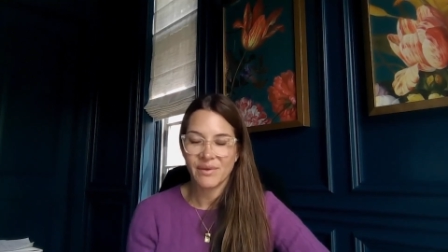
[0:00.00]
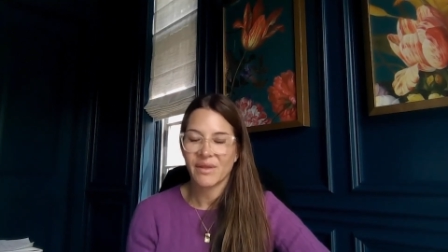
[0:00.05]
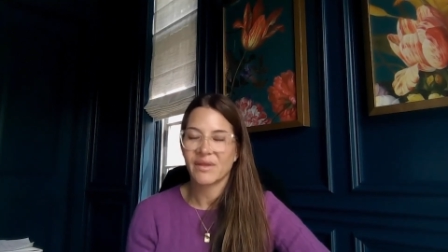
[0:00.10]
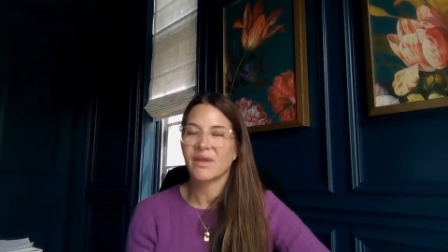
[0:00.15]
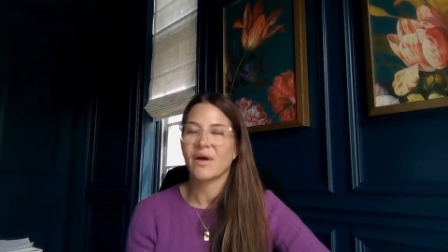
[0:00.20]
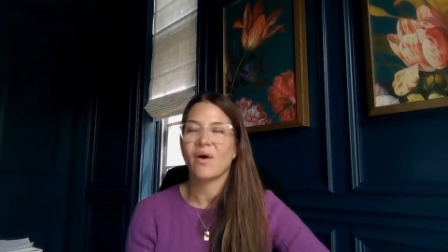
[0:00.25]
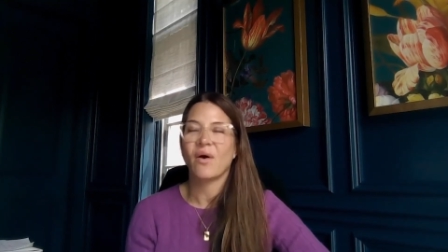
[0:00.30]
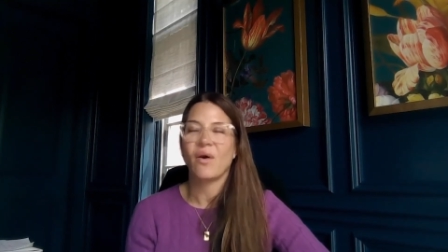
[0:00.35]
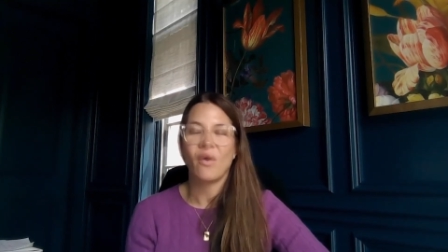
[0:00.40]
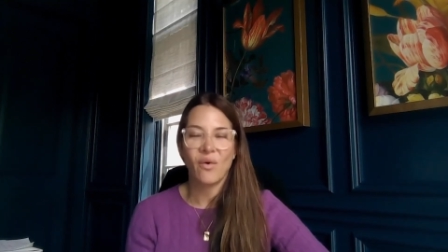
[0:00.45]

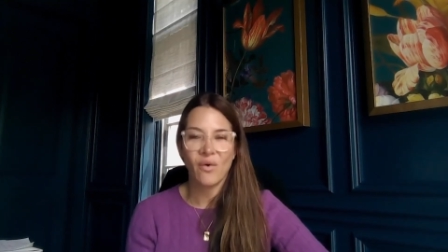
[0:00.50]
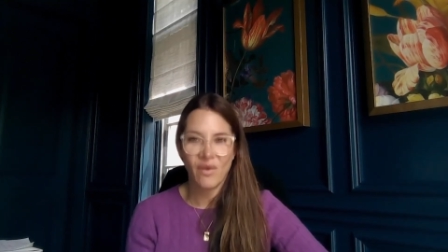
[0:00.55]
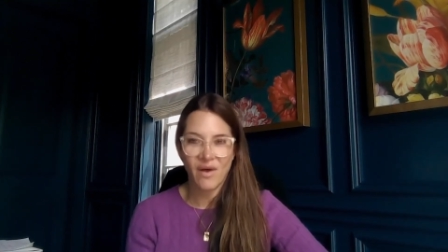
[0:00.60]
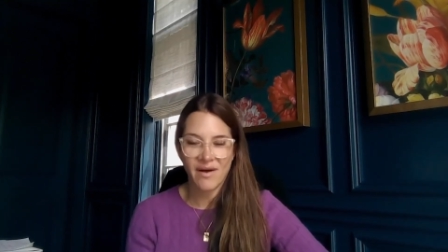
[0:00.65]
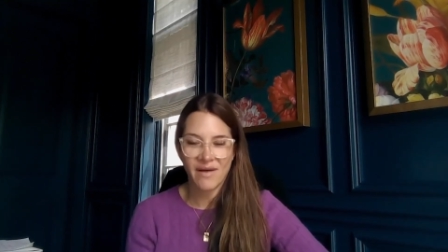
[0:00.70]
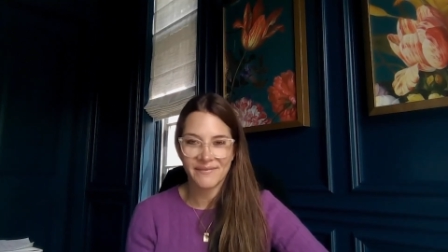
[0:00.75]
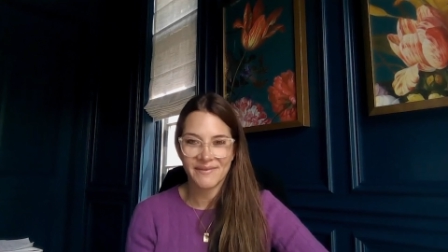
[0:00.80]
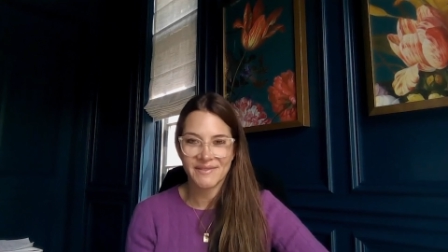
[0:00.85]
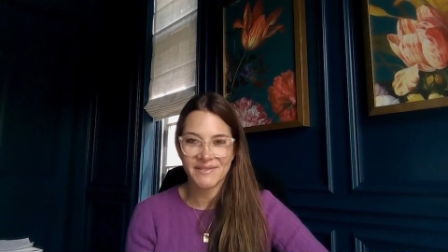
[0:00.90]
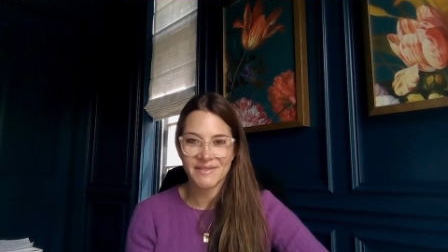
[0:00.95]
The whole
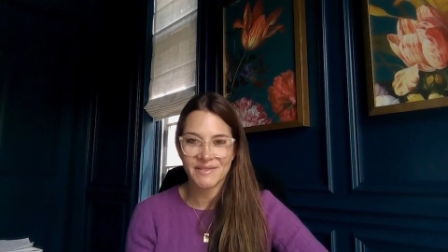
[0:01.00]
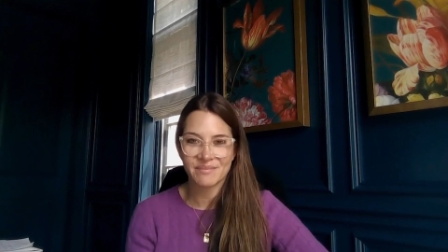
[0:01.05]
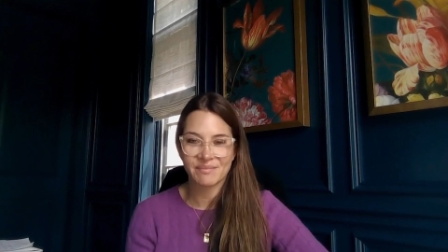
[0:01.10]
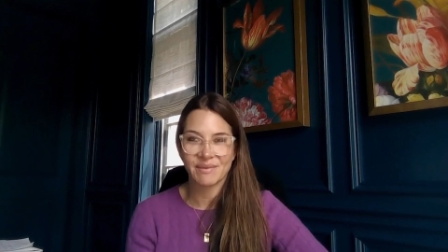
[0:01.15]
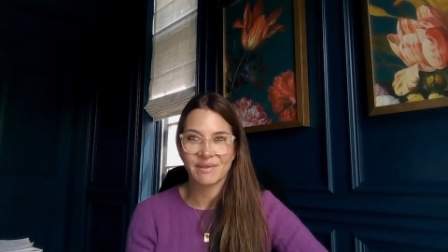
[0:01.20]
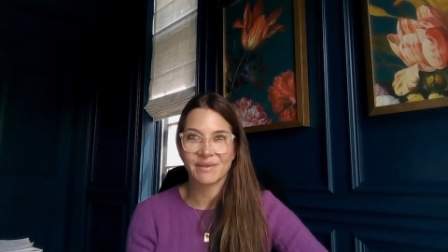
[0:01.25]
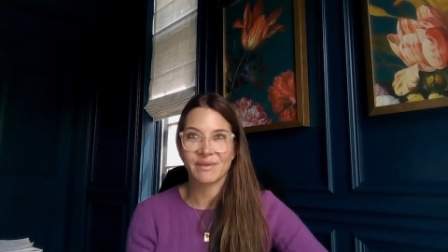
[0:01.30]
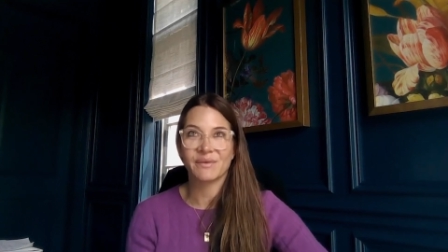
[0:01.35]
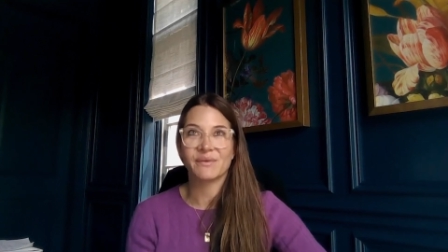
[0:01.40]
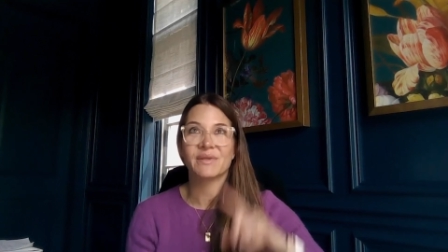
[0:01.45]
office is
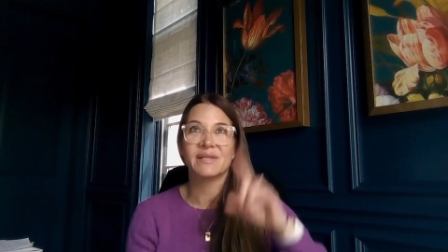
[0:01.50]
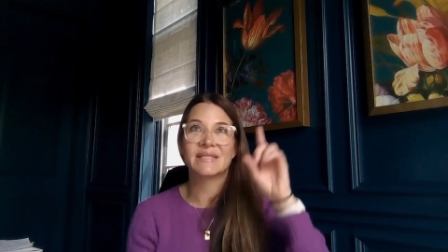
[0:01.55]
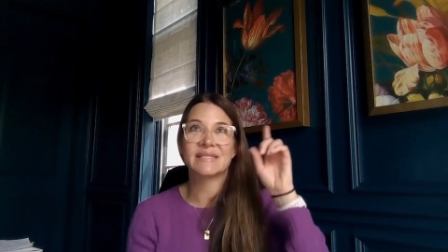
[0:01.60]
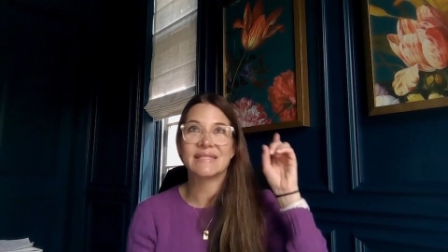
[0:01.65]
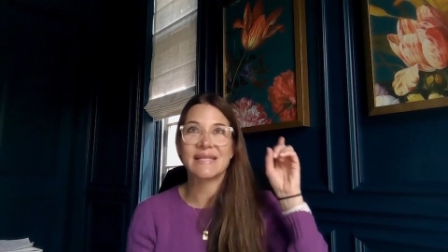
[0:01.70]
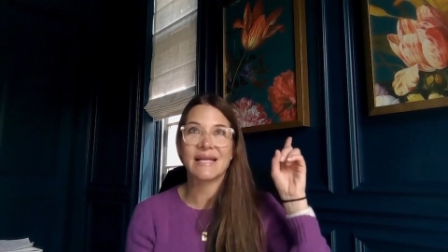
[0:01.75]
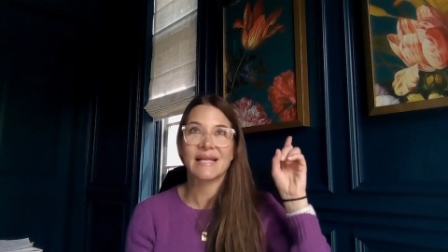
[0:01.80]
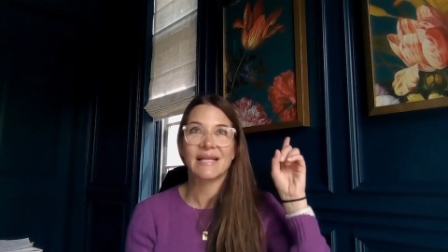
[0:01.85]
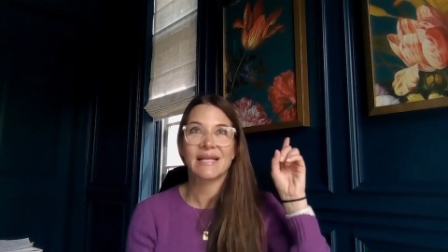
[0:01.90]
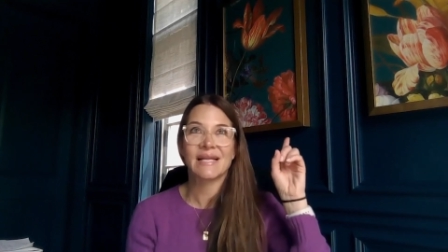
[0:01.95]
blue. The
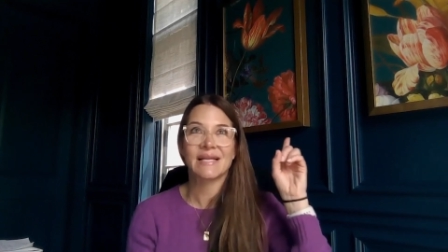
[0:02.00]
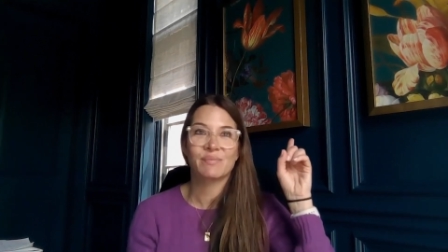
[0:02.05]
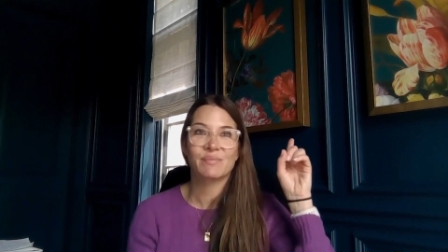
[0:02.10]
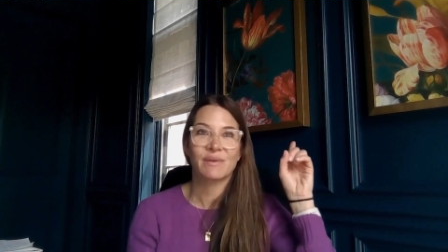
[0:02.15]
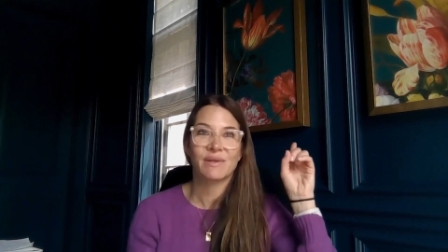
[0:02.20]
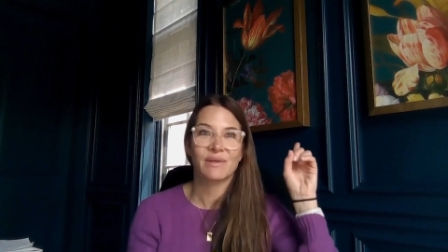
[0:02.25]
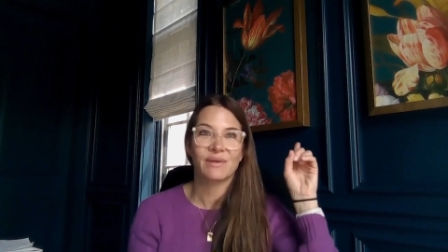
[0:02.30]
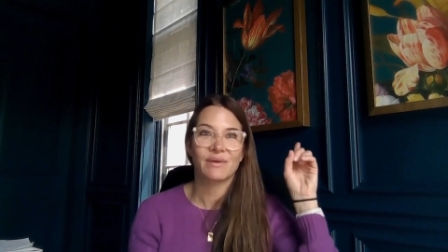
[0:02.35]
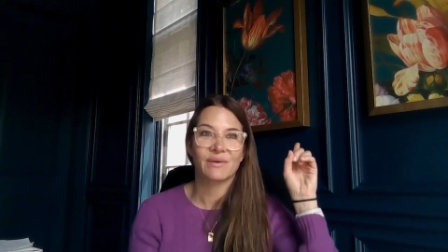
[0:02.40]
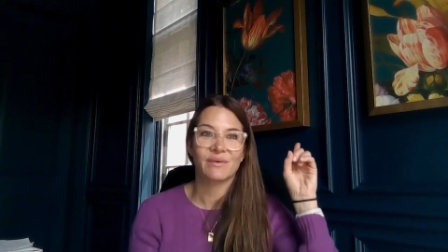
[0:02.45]
ceiling is
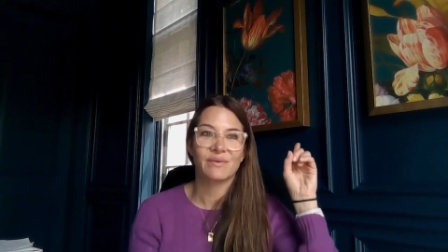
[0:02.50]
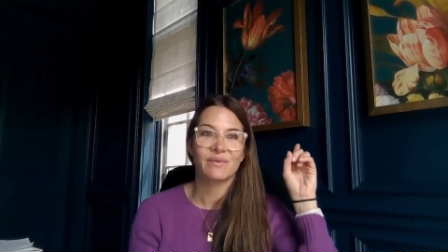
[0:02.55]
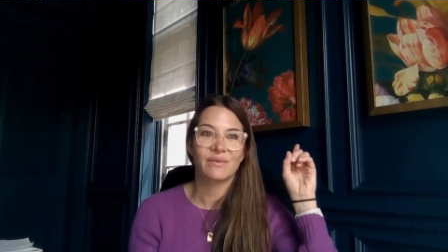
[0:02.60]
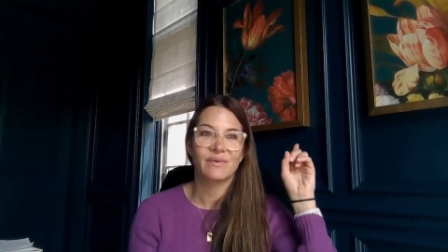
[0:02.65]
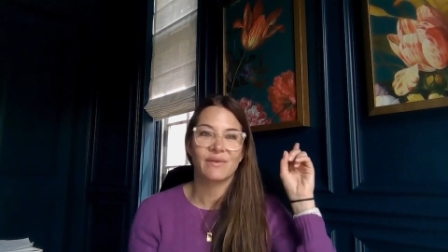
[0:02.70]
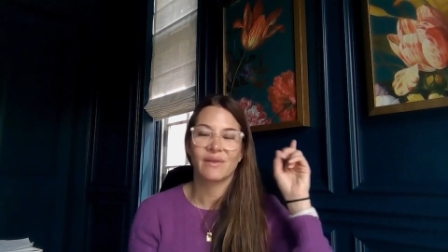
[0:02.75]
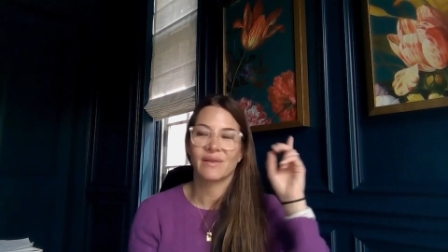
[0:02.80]
blue.